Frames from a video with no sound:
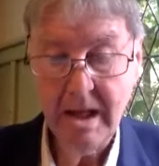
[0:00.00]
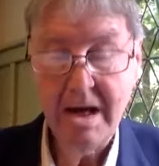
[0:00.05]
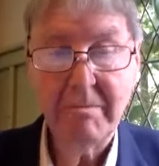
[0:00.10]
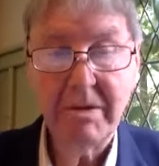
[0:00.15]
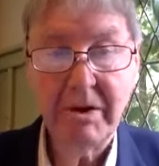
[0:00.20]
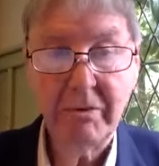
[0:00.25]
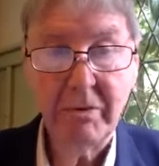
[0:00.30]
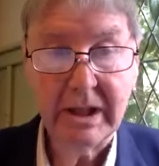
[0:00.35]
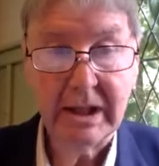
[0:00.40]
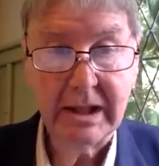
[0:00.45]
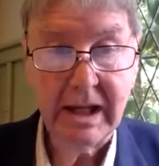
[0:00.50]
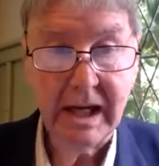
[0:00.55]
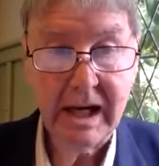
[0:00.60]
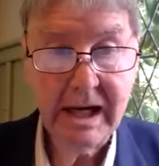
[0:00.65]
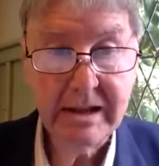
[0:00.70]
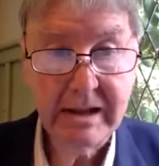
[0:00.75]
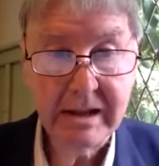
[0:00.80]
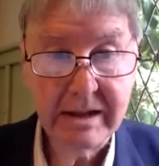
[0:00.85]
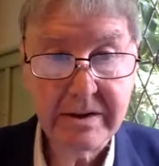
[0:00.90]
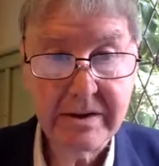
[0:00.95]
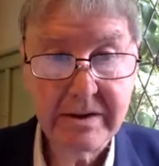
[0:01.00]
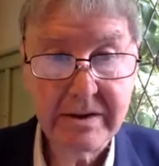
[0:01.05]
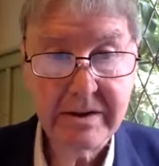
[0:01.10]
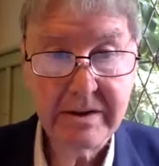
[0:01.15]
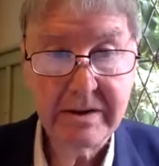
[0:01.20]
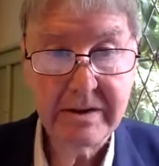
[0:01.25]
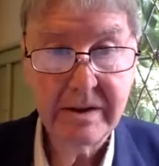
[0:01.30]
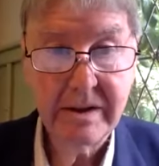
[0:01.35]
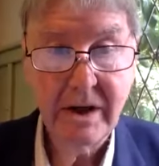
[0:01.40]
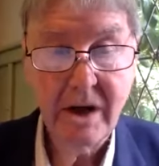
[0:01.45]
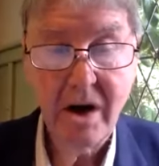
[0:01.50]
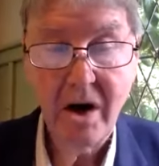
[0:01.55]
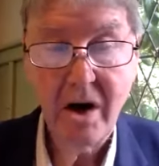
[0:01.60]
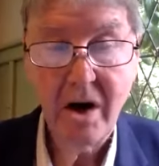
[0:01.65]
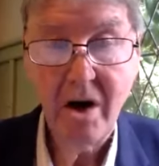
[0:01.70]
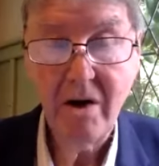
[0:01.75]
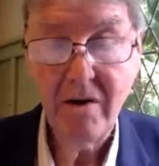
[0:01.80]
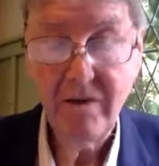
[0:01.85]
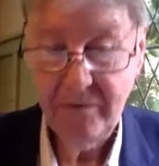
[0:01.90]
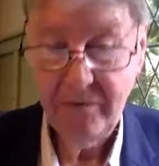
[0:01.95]
But regardless
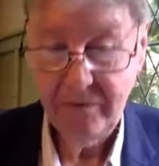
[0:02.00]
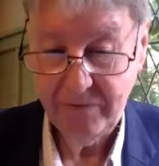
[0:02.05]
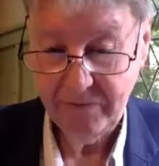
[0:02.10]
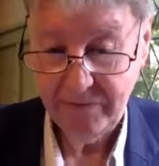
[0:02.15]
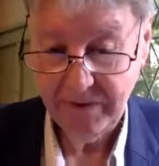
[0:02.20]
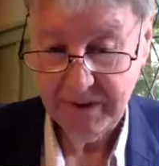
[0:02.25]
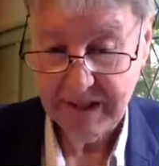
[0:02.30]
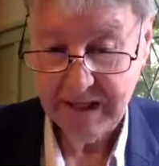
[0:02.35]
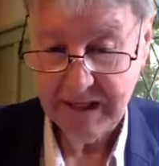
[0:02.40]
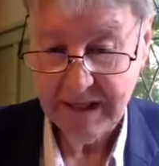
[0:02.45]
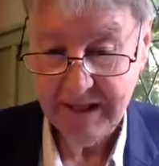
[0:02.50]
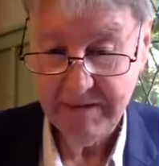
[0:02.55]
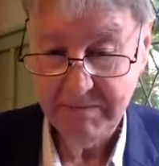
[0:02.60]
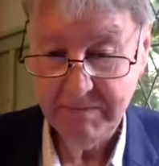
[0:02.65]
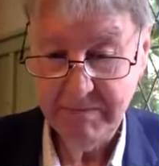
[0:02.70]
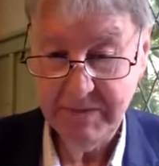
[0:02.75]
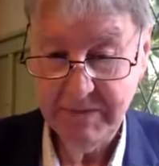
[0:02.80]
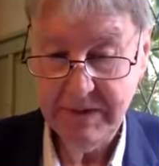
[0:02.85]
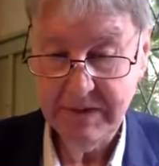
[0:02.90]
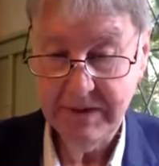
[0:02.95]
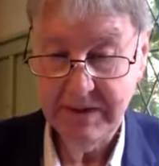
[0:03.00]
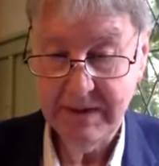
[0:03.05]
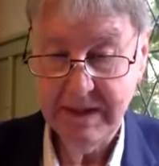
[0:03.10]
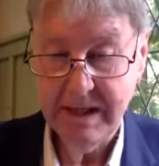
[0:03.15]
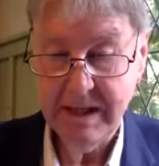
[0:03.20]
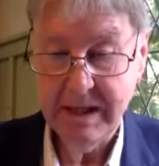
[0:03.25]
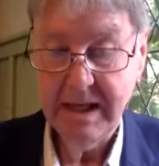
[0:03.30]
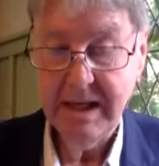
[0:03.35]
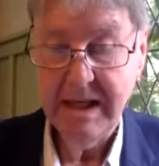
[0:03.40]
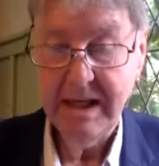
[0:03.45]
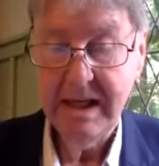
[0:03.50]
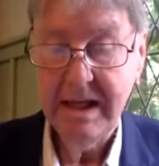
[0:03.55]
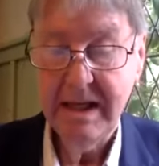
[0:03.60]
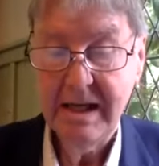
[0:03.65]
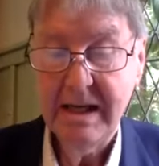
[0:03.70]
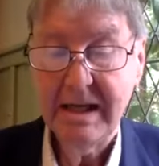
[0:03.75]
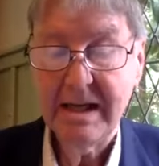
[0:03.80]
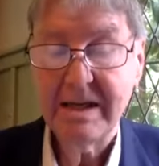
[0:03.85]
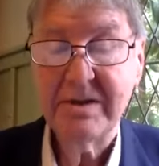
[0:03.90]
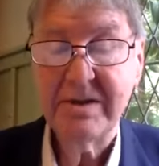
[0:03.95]
of the names,
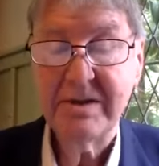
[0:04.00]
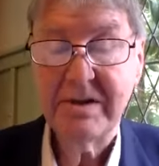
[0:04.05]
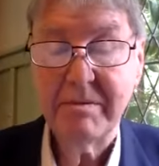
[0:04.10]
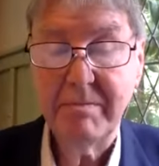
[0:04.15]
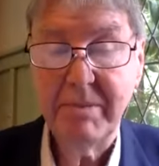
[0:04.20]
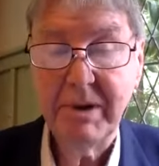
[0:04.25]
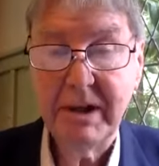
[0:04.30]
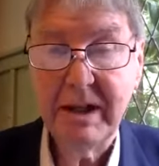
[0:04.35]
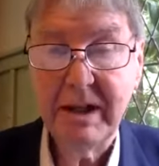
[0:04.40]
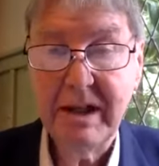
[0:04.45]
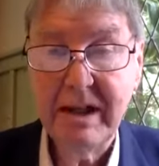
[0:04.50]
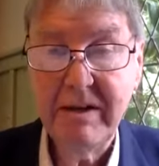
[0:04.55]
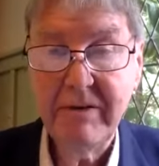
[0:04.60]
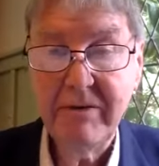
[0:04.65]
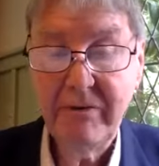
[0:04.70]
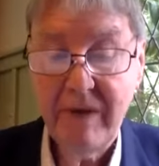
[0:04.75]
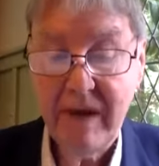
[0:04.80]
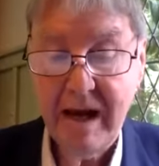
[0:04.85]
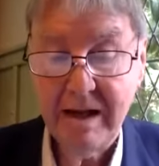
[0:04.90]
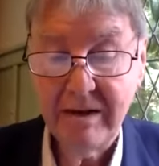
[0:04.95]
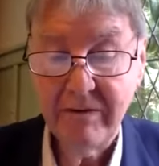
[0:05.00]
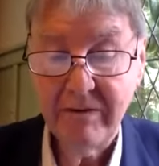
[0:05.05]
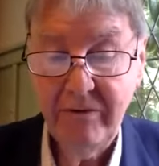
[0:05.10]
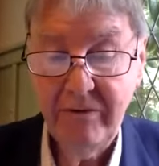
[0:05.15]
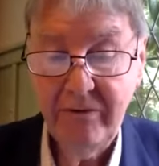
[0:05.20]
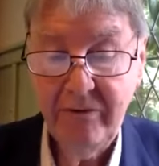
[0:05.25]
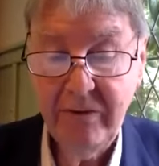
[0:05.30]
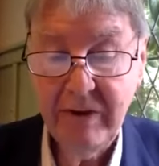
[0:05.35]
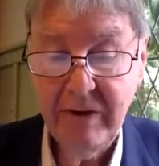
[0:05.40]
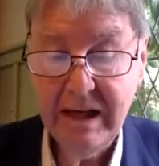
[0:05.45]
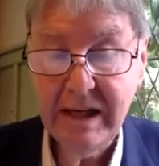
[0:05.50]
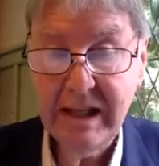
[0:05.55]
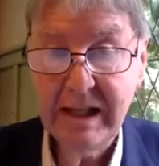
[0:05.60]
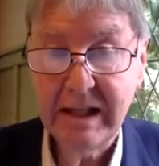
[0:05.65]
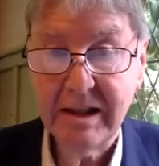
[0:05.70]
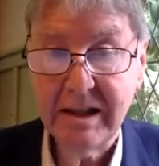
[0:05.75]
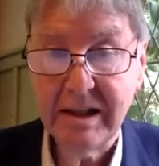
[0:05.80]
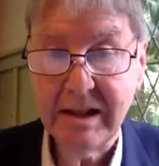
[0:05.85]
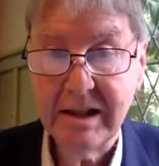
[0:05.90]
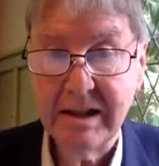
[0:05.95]
it's the belief and
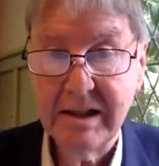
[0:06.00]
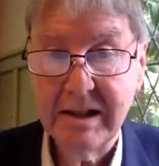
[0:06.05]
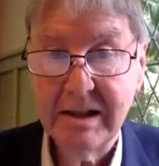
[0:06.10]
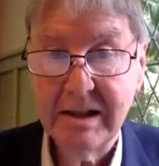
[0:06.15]
feeling